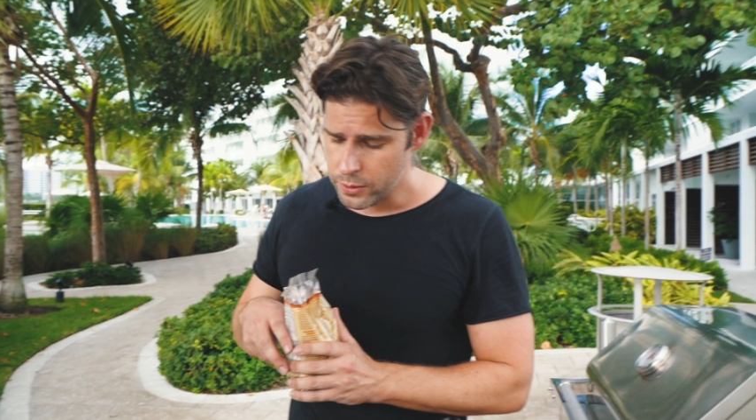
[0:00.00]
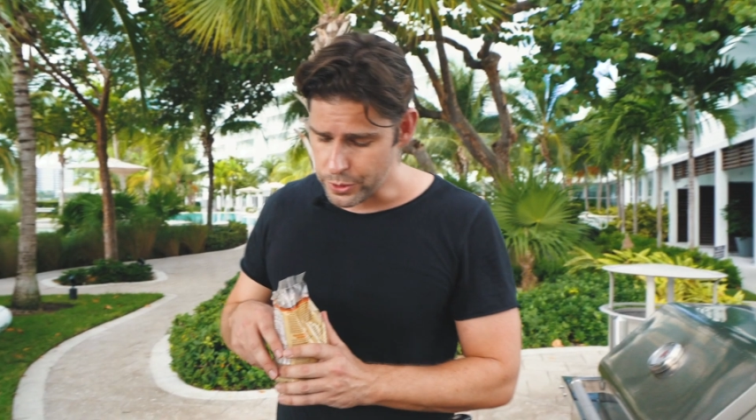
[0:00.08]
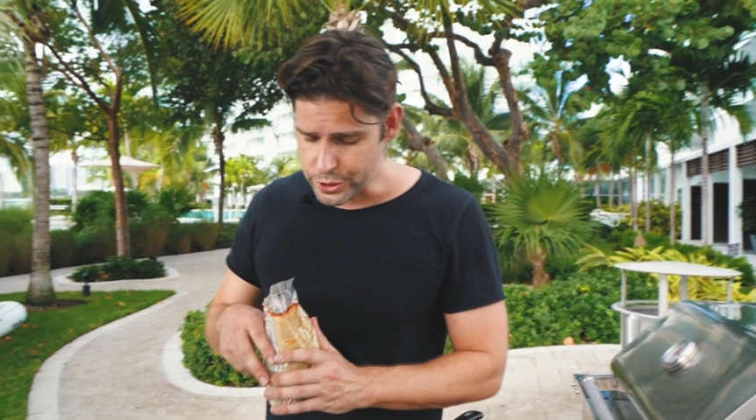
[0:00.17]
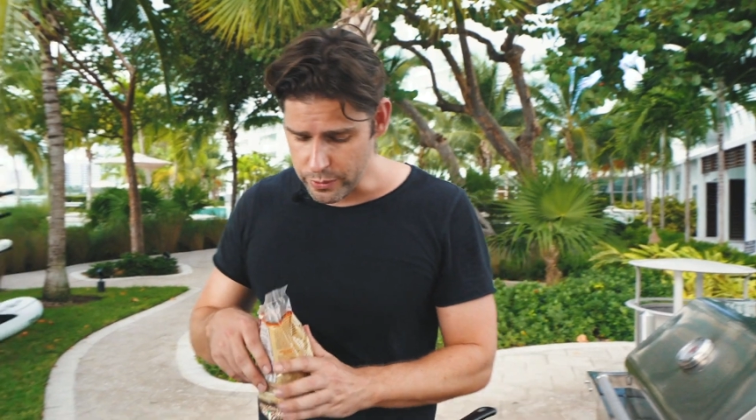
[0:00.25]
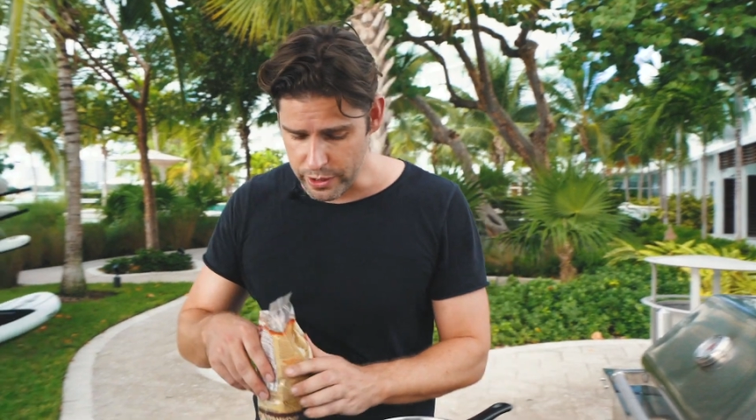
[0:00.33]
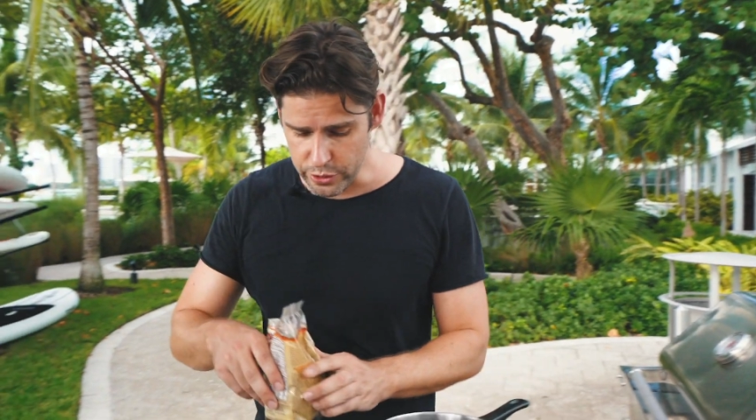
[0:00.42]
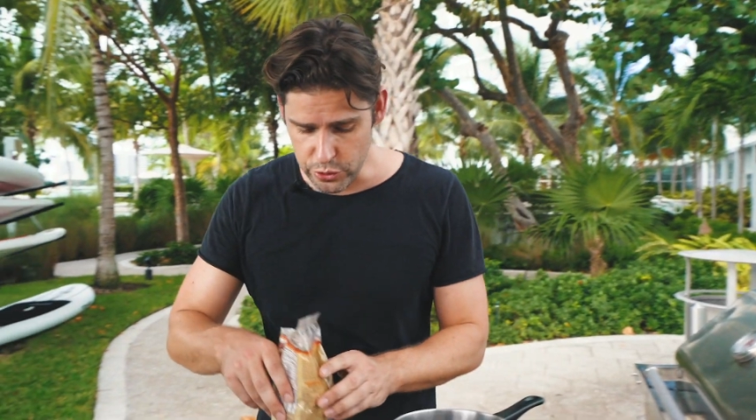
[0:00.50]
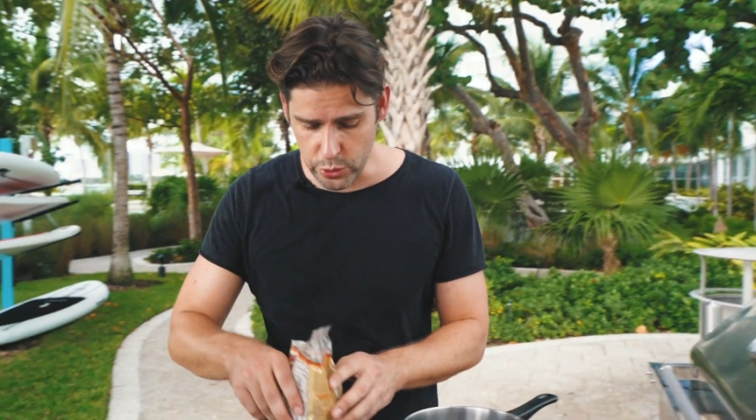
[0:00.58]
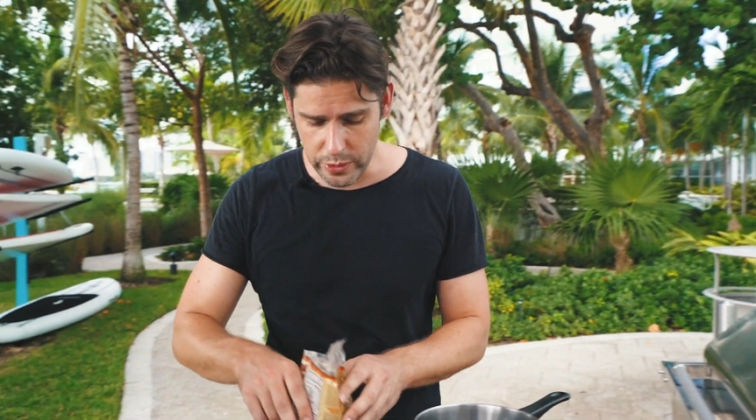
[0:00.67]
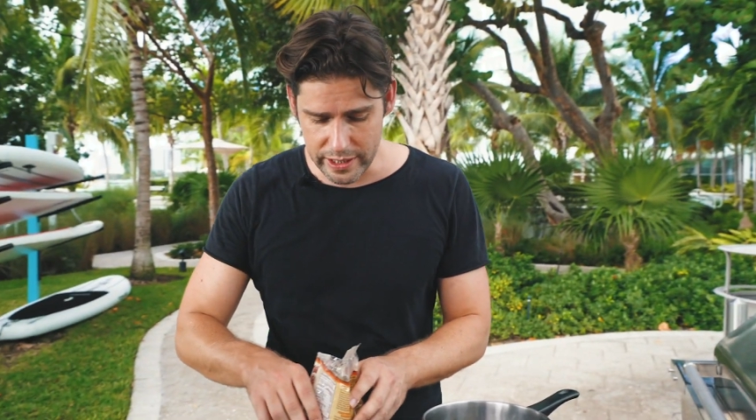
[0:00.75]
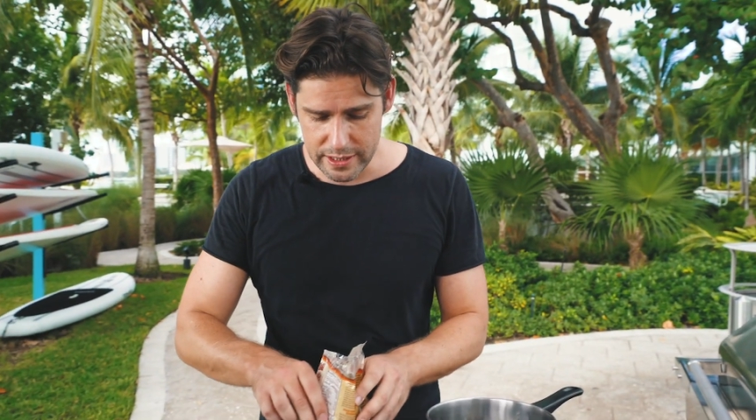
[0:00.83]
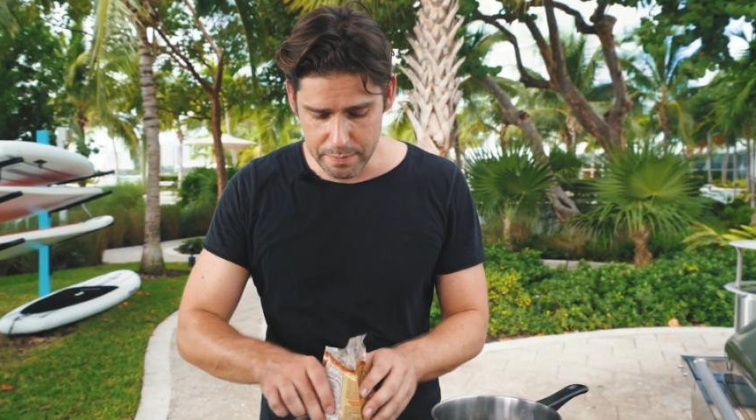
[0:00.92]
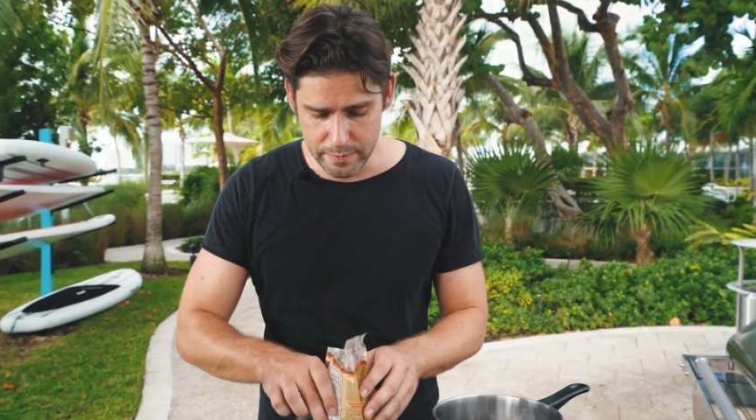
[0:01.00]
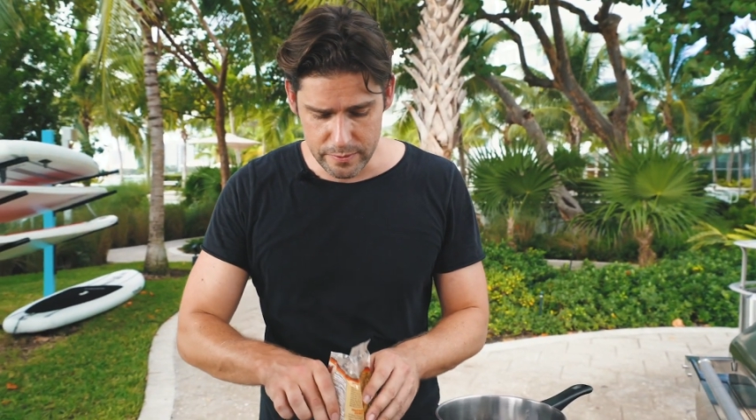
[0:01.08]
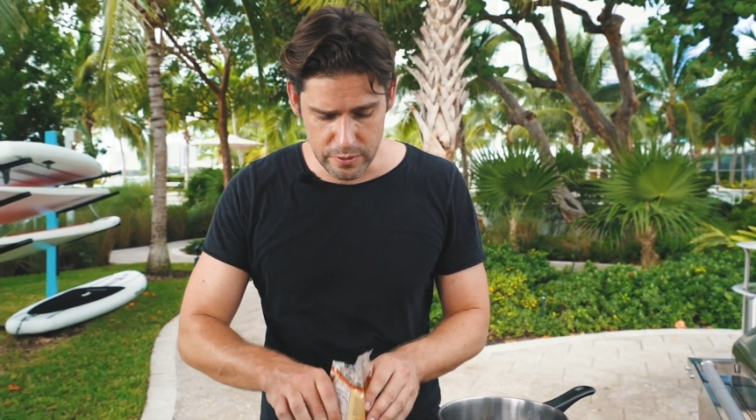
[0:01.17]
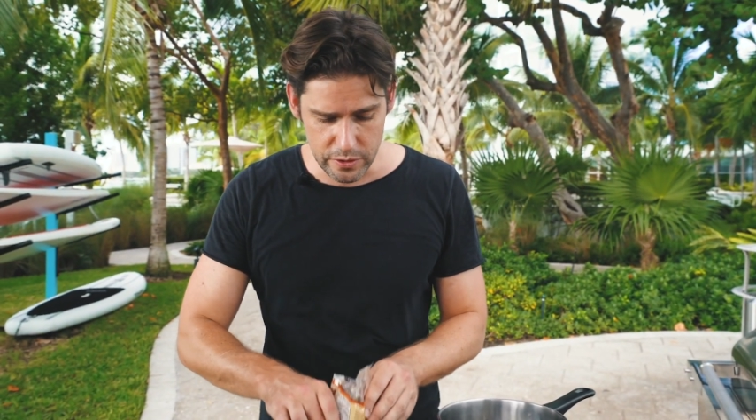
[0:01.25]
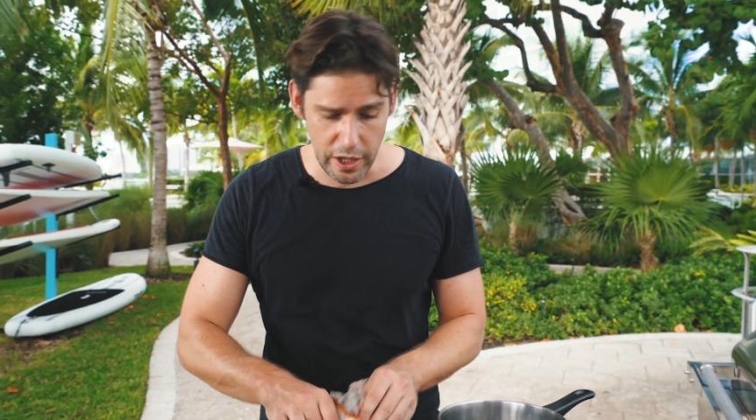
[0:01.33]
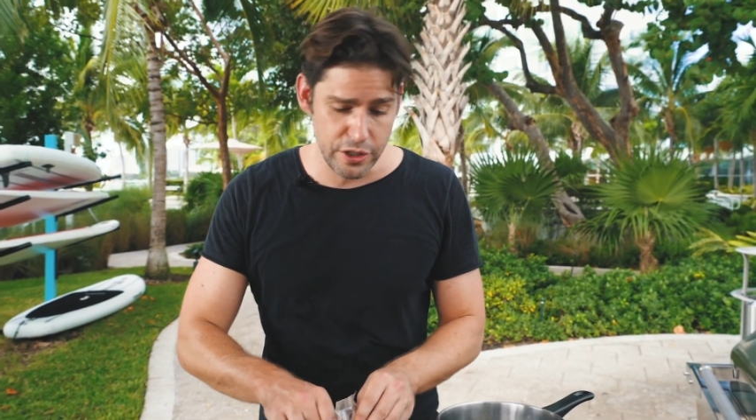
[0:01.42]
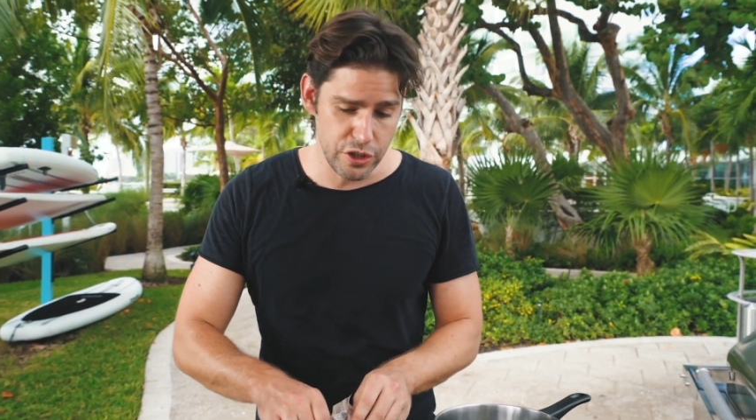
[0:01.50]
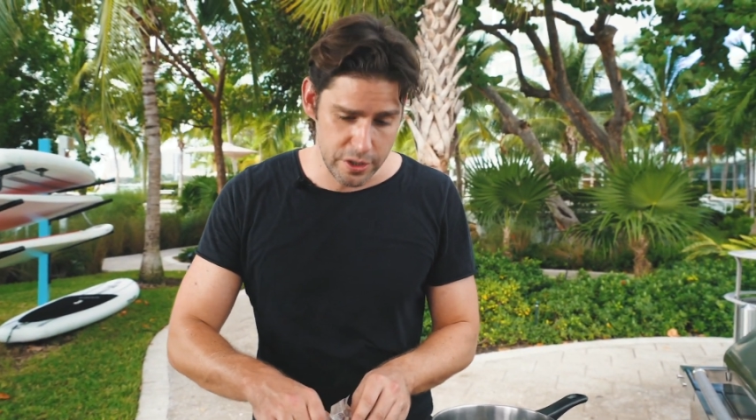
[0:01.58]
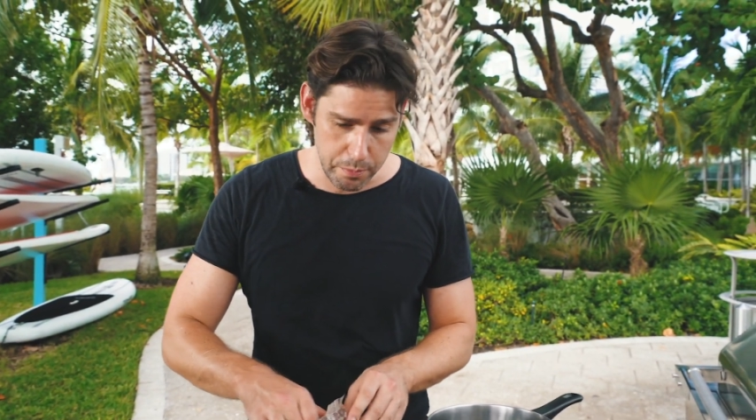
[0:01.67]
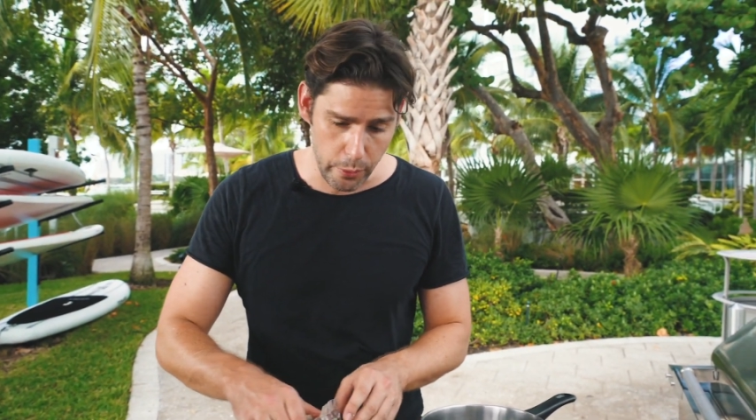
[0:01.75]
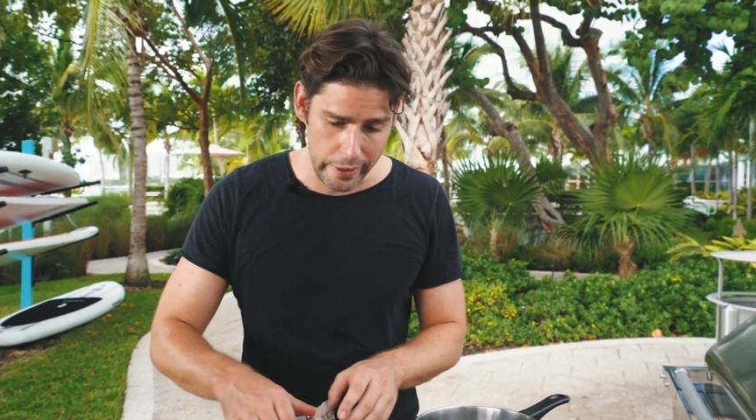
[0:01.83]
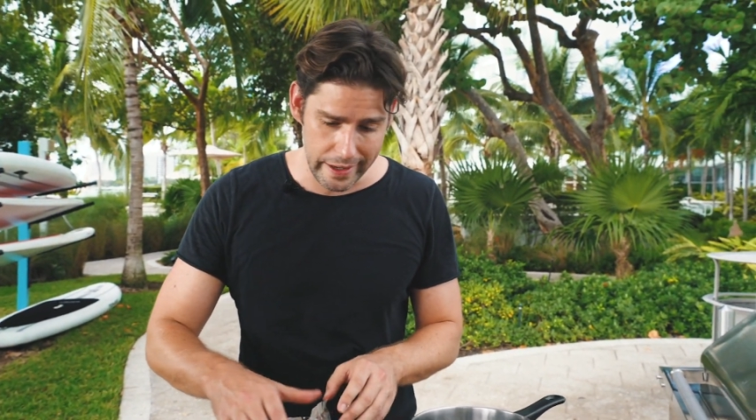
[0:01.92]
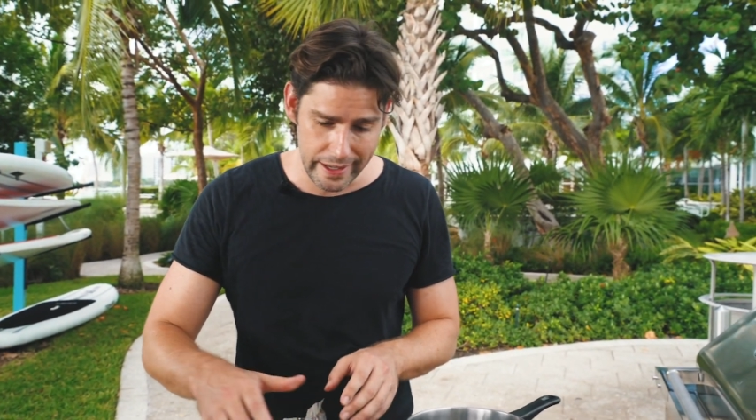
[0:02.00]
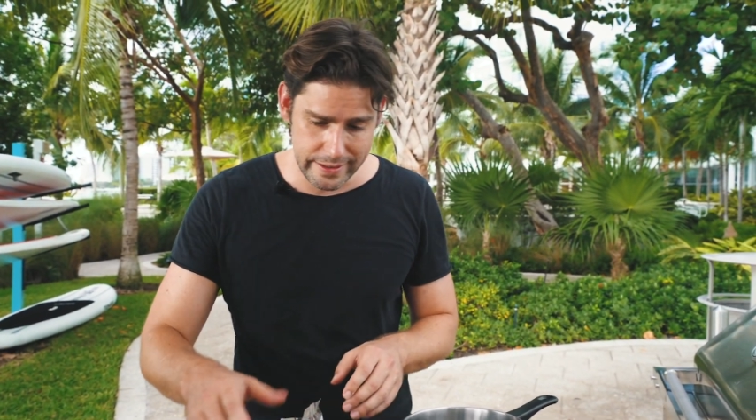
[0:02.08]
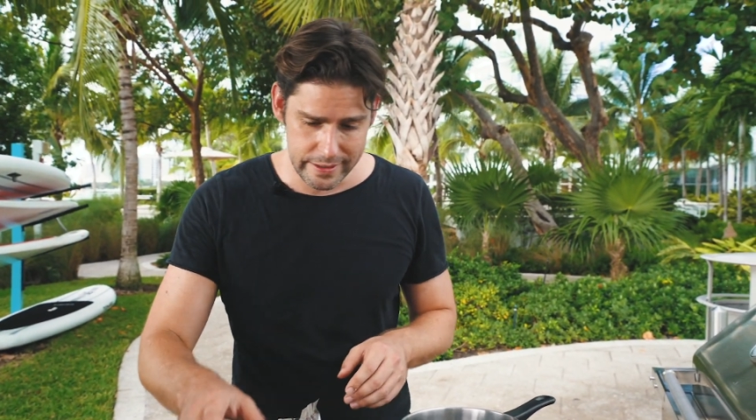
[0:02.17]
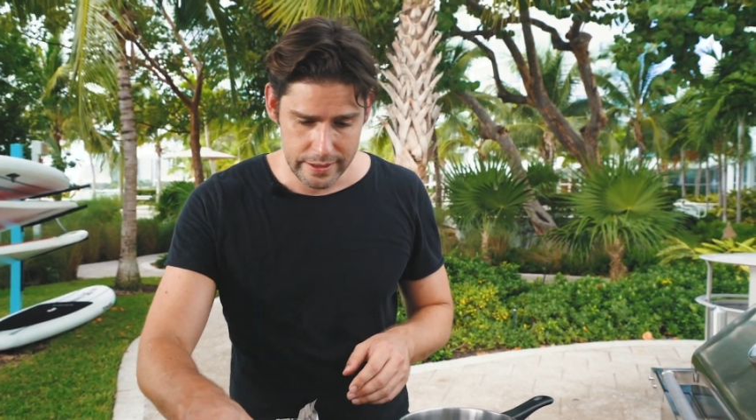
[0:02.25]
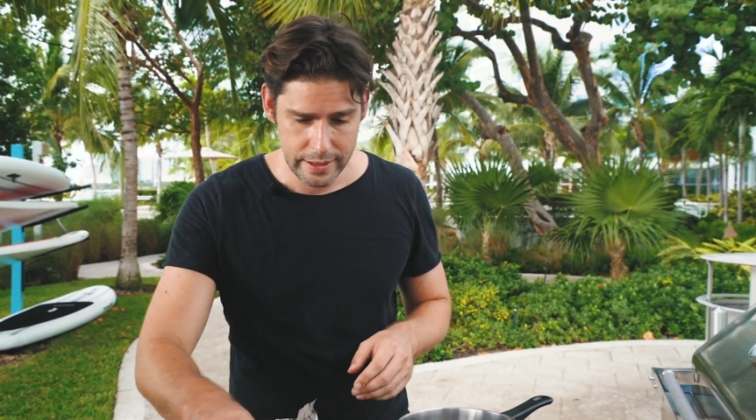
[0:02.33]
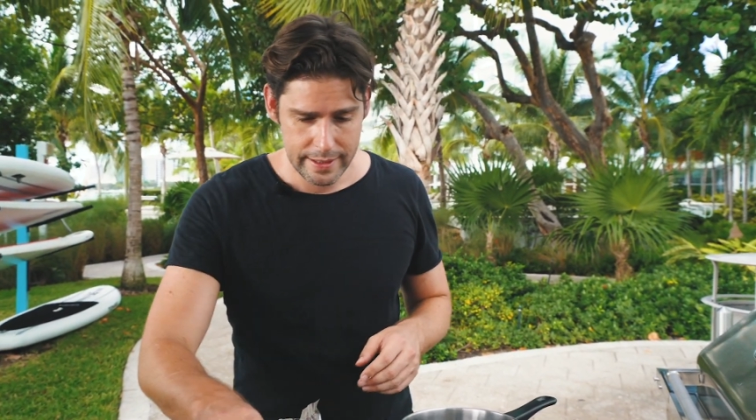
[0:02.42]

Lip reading: what you want to do is not just boil it,